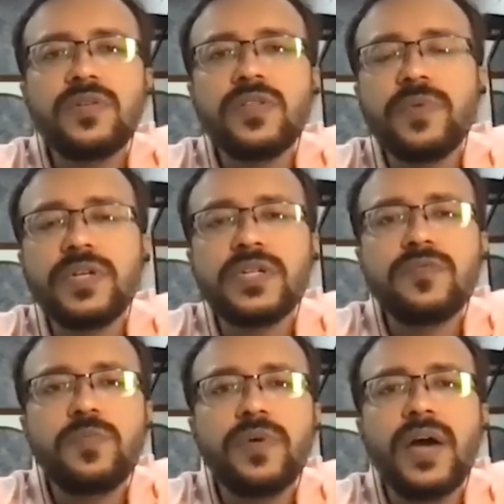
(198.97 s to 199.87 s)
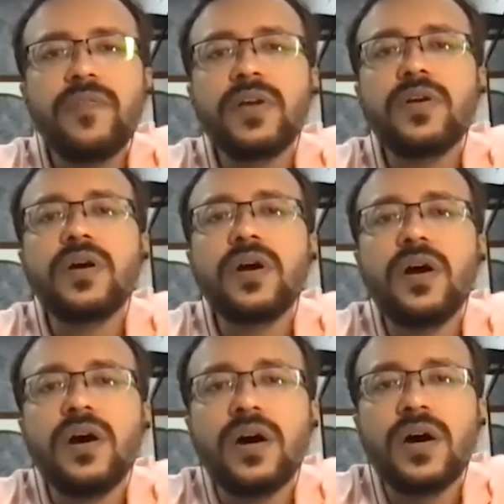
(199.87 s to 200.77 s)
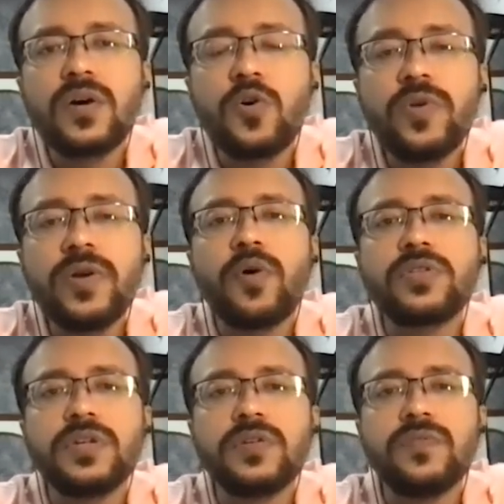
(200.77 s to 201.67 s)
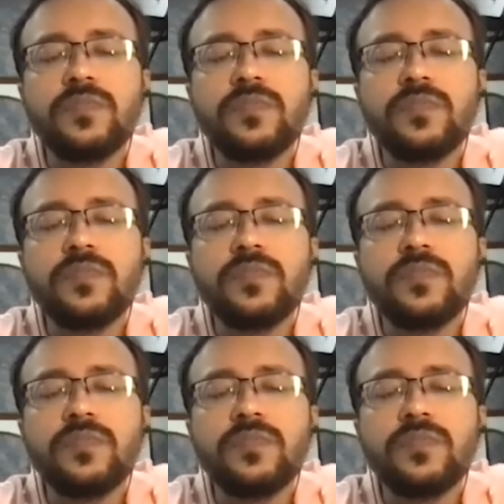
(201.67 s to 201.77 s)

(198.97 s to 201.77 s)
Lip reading: of the patients would be having COVID positive.